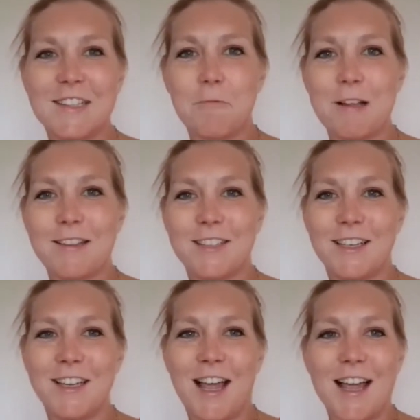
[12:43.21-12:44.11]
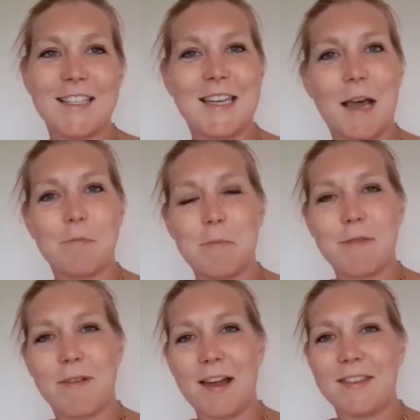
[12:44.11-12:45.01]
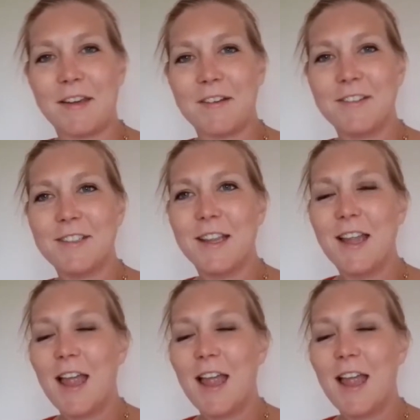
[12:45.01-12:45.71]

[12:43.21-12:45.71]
So well done, guys, in helping me find those.